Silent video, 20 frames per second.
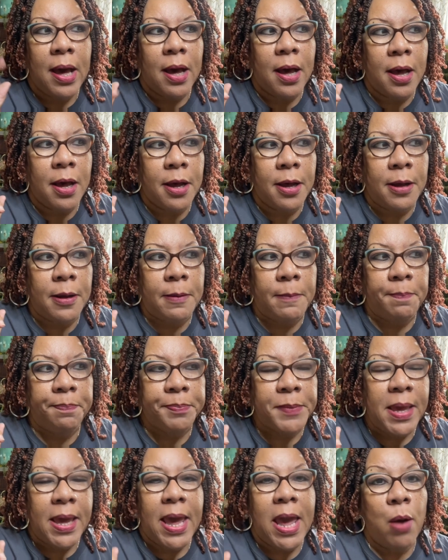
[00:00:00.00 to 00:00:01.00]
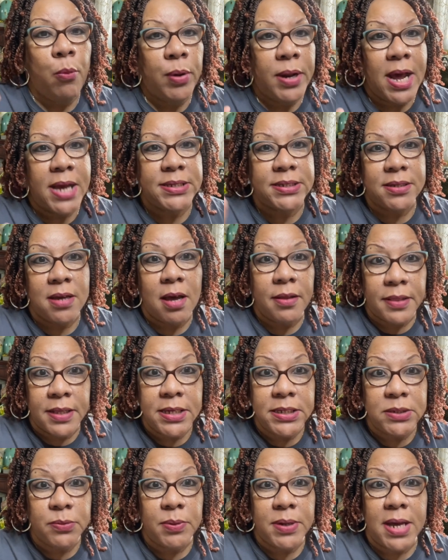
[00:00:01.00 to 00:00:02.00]
And when I saw
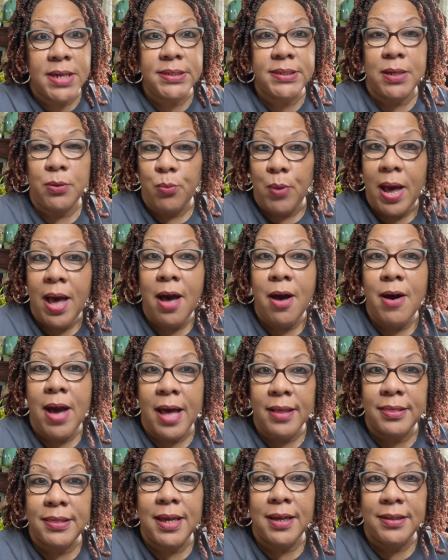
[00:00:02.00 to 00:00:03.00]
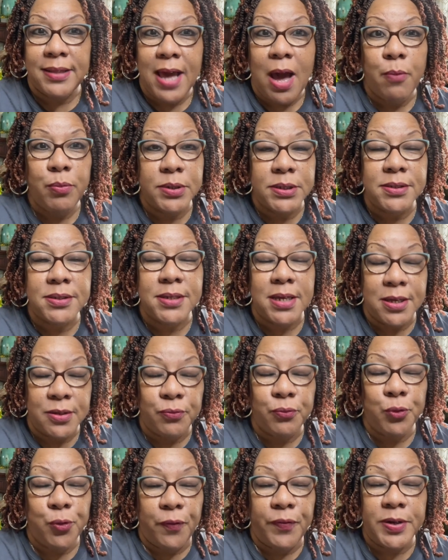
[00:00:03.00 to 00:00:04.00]
this one, I said, wow, I think that one is
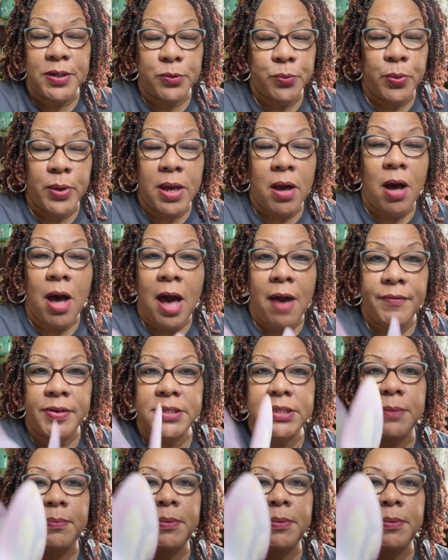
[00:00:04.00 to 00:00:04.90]
Reuven as well, obviously